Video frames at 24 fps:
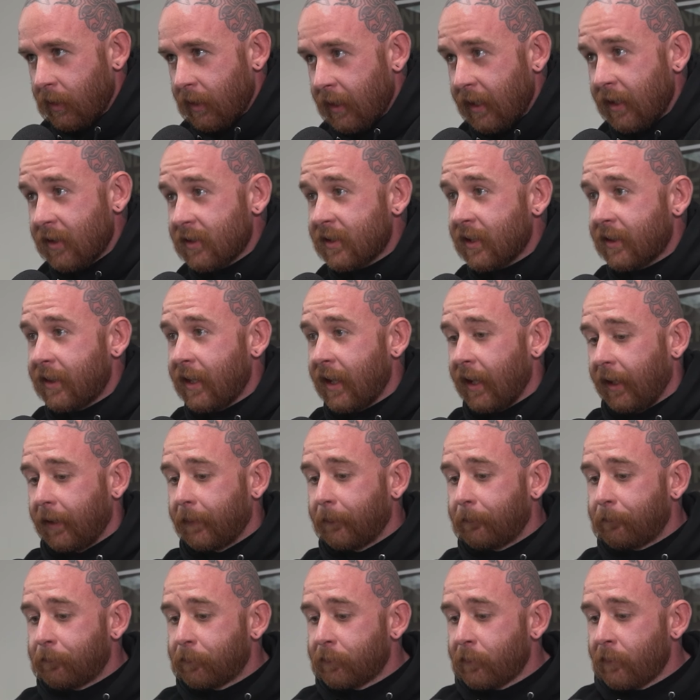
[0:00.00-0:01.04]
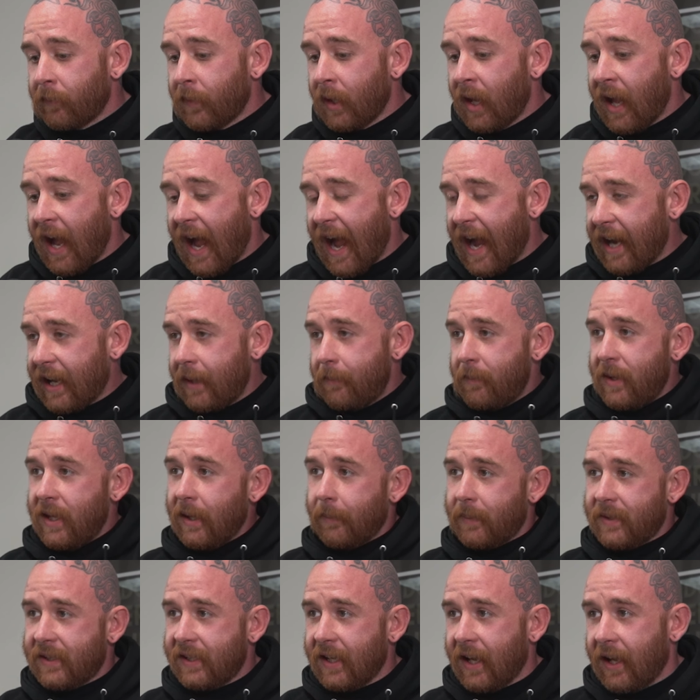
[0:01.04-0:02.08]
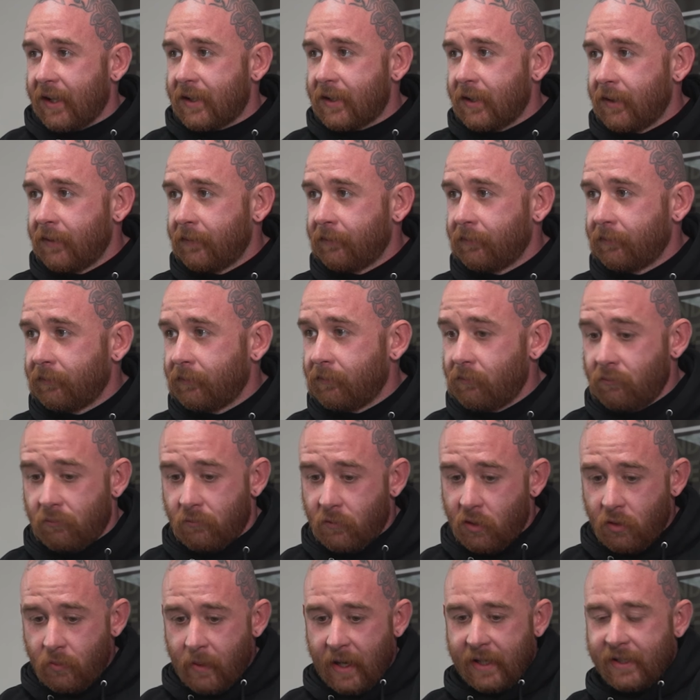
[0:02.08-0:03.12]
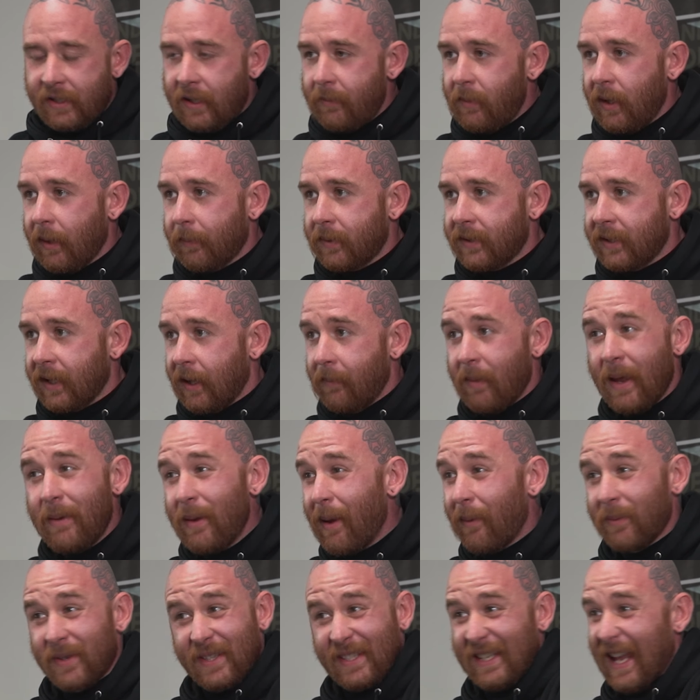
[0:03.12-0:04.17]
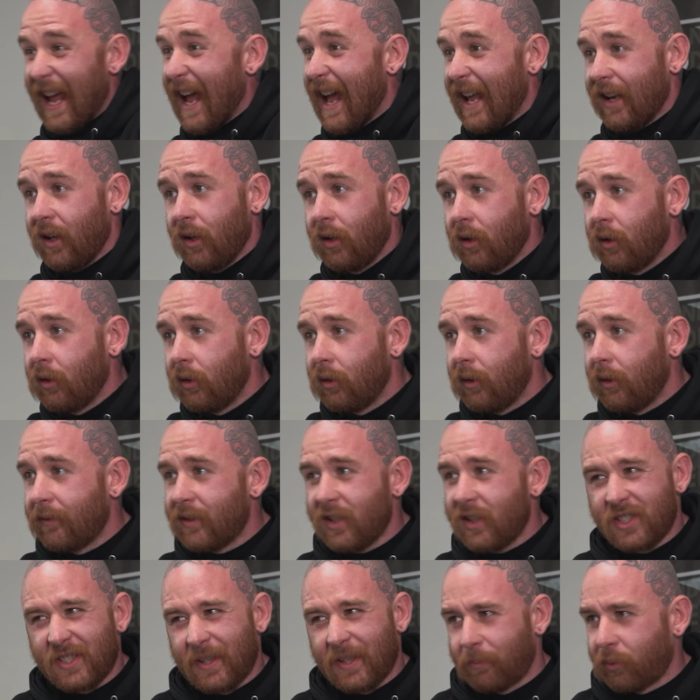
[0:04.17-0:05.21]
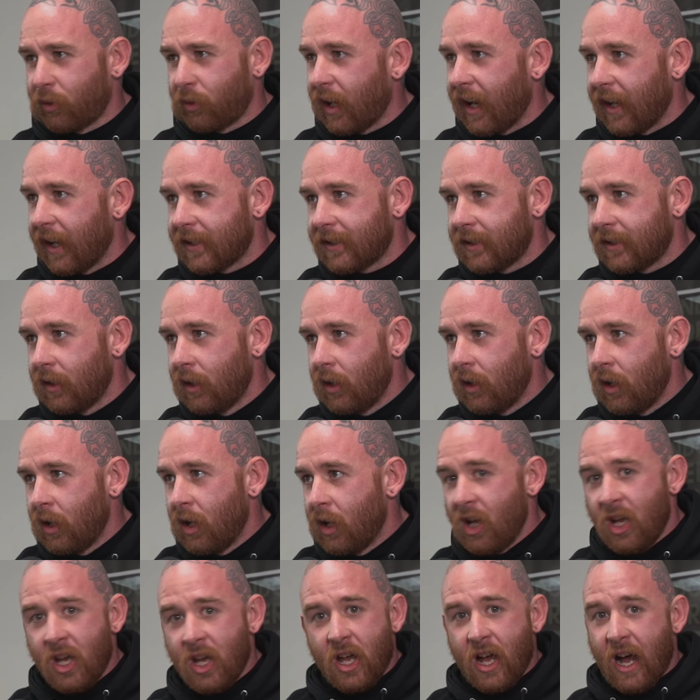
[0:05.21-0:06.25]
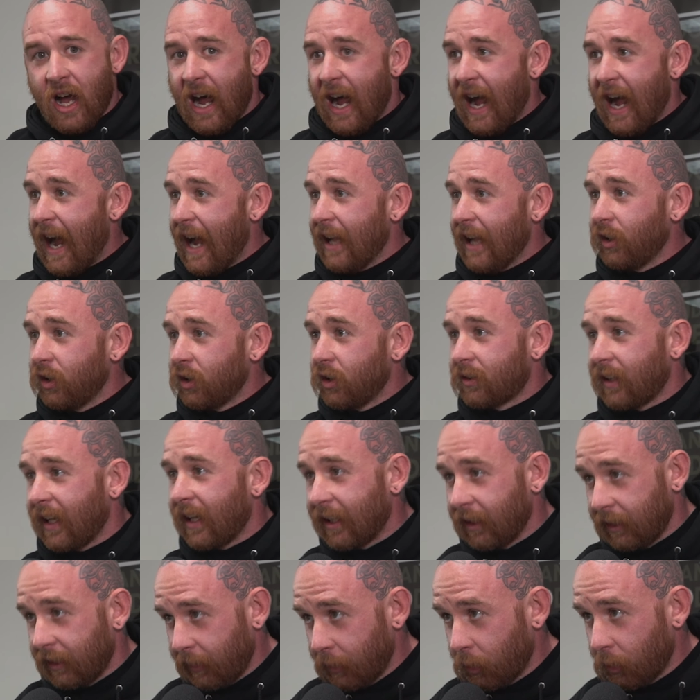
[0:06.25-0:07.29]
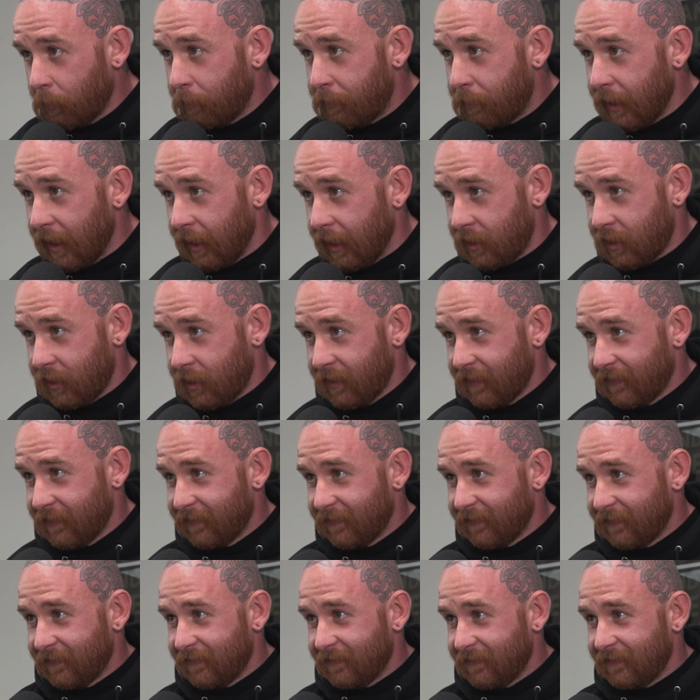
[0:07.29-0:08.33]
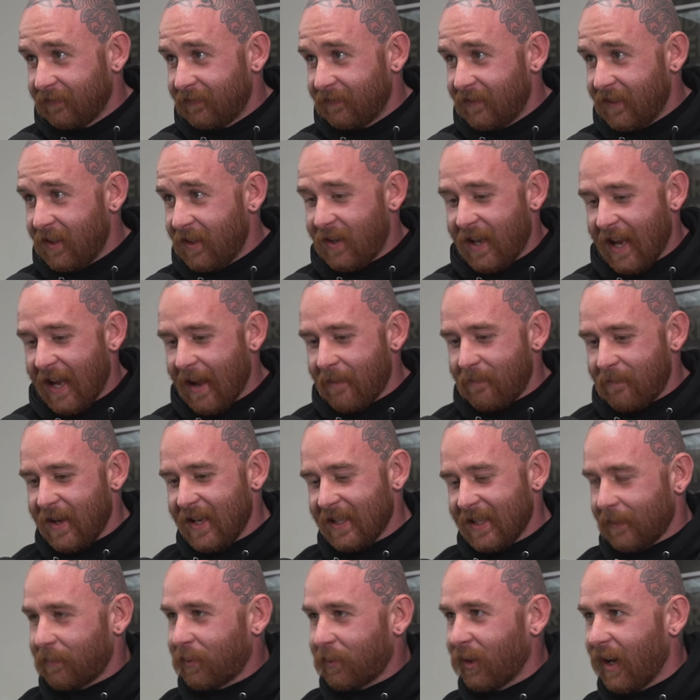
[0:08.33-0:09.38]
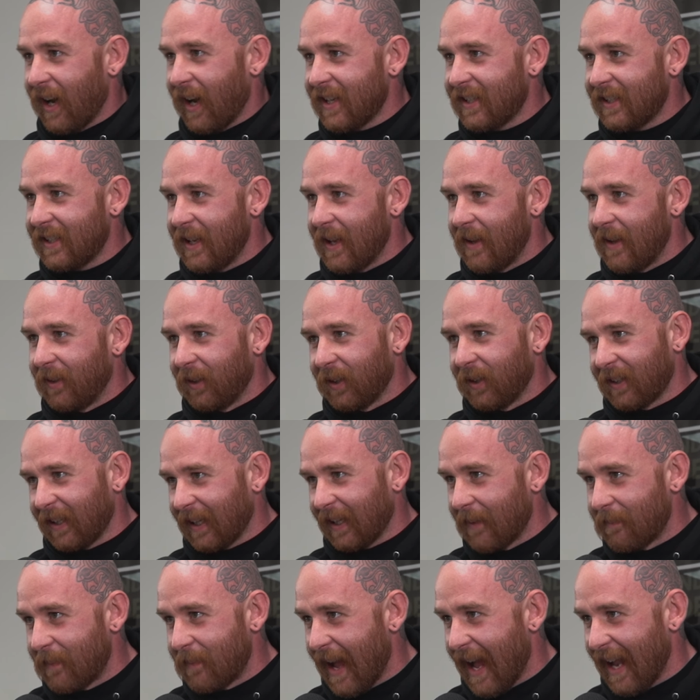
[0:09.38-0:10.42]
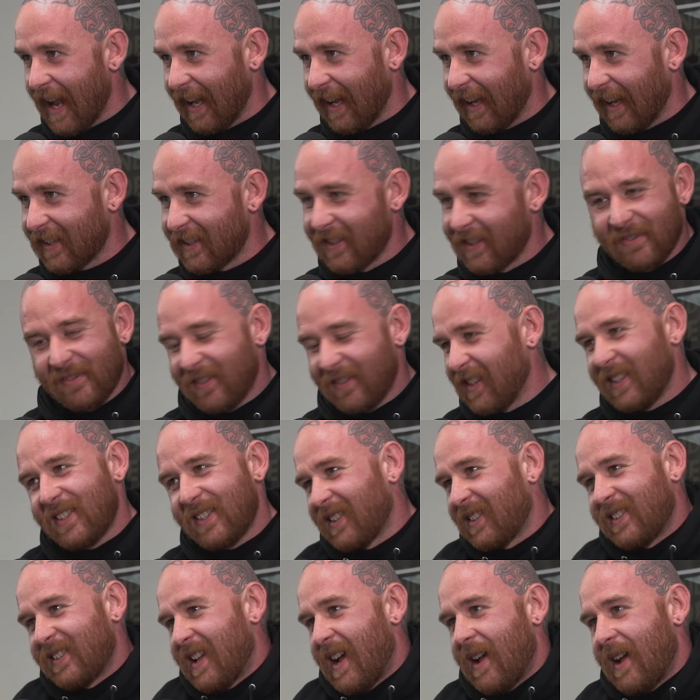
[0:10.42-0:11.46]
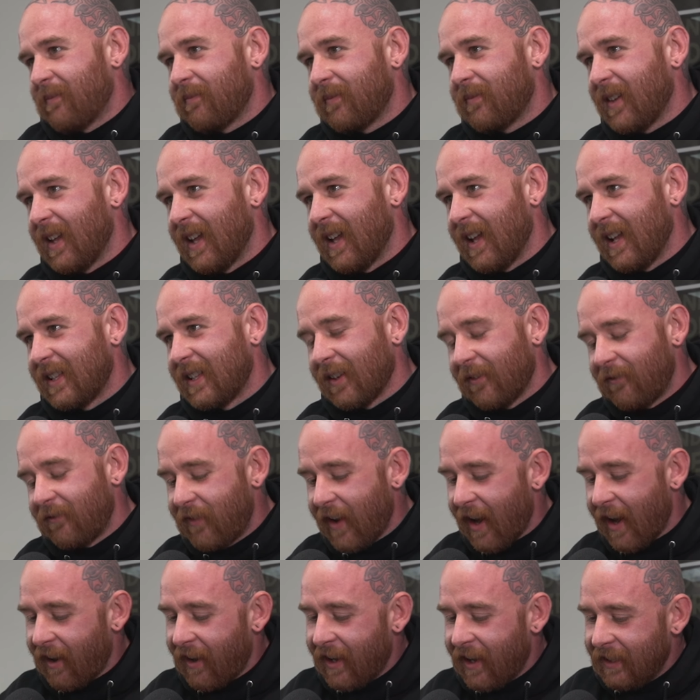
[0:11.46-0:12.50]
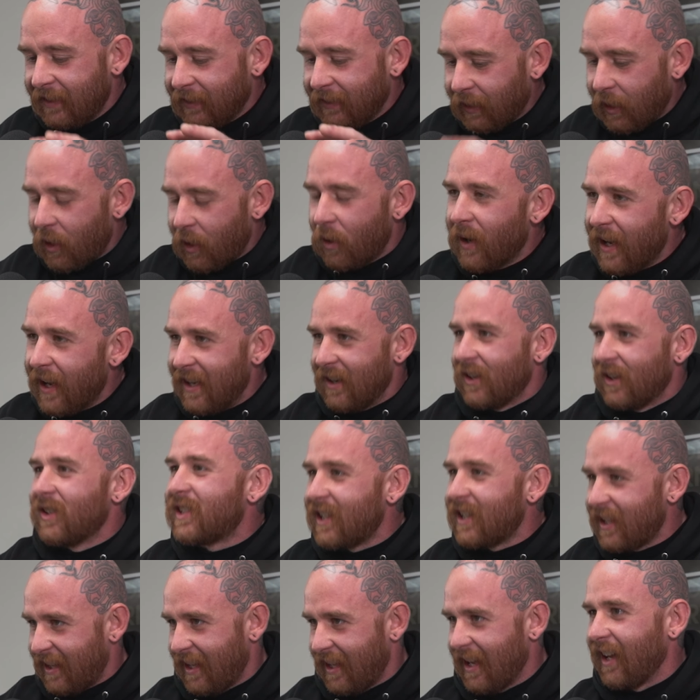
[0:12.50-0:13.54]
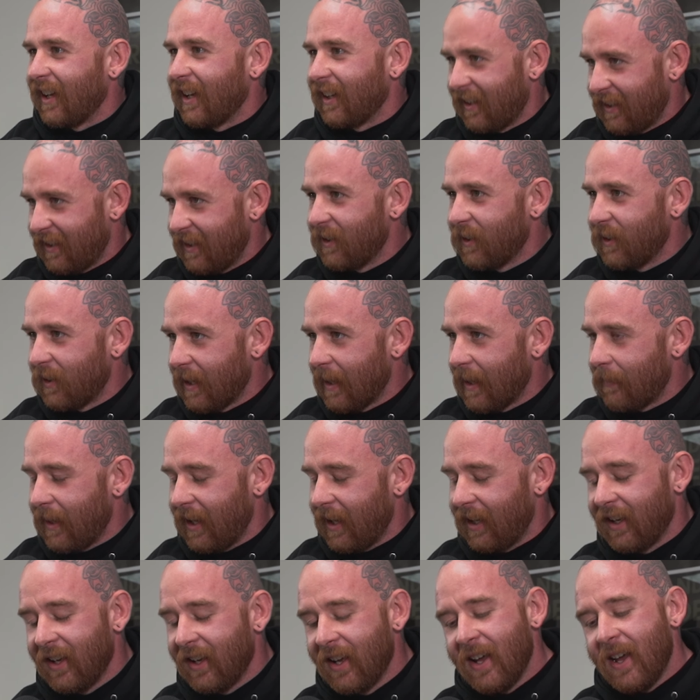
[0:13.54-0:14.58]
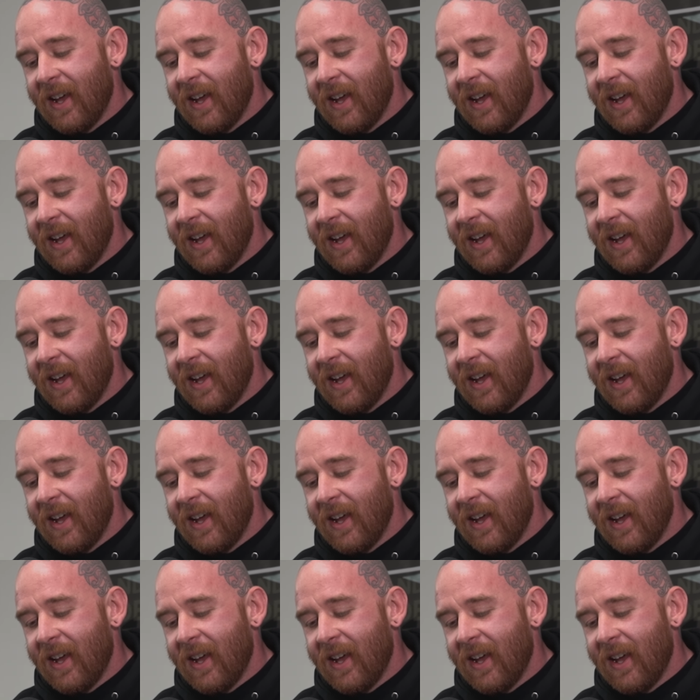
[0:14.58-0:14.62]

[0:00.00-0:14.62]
Here's the thing. I can be upset. You might see me upset. Maybe I'm sad. I'm just depressed. I look like a little bitch. You can't be depressed and look like a badass. It's just not. It's a very low energy thing. You know what I mean?